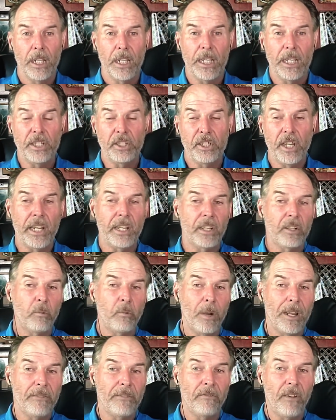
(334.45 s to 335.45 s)
He's taken
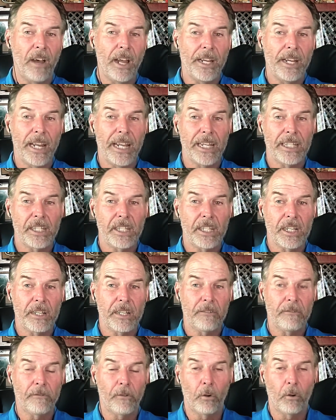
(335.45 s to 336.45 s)
away
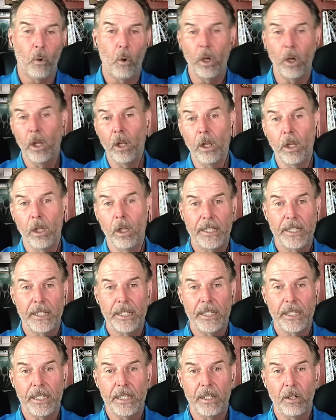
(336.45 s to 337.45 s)
financing for oil.
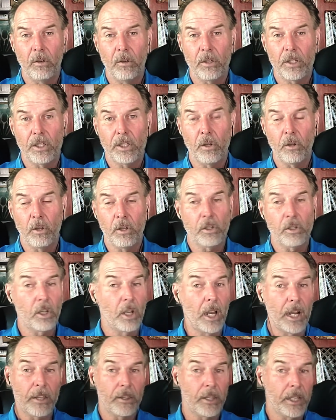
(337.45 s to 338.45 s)
You know, so there's a
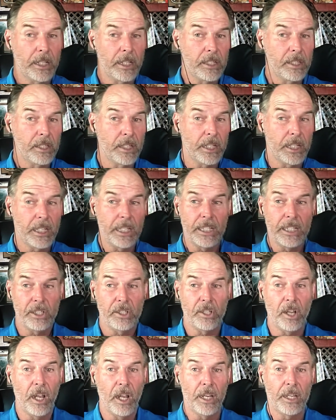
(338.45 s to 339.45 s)
lot of things that
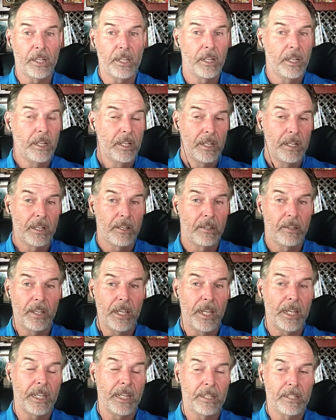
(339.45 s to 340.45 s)
he's done
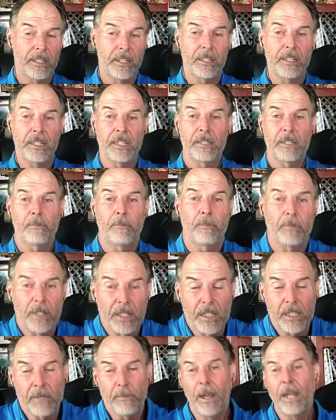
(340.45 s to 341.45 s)
that,
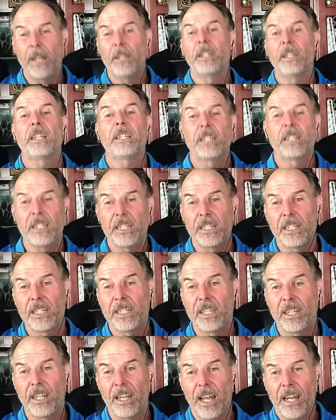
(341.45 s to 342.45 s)
despite things, it's
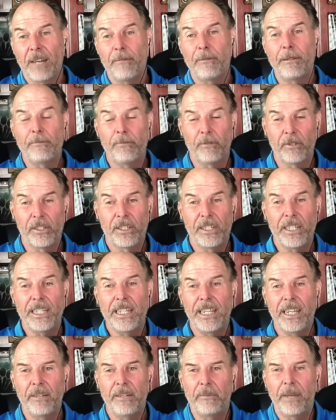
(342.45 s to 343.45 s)
just that a lot of people
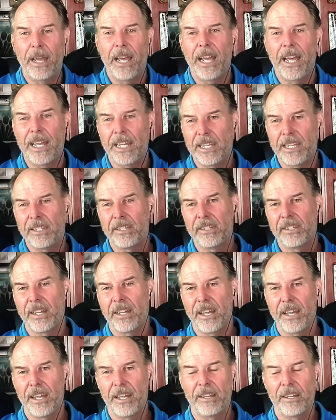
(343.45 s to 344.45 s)
see him as
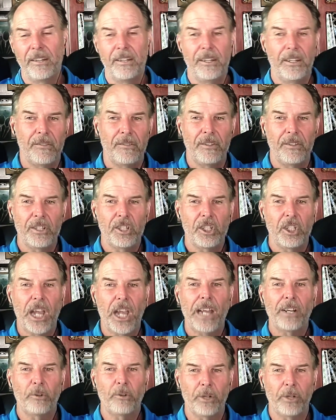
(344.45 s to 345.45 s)
uh, the
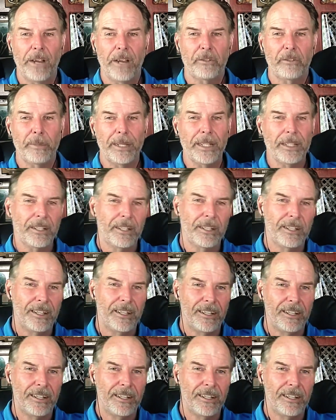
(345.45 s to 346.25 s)
shadow government.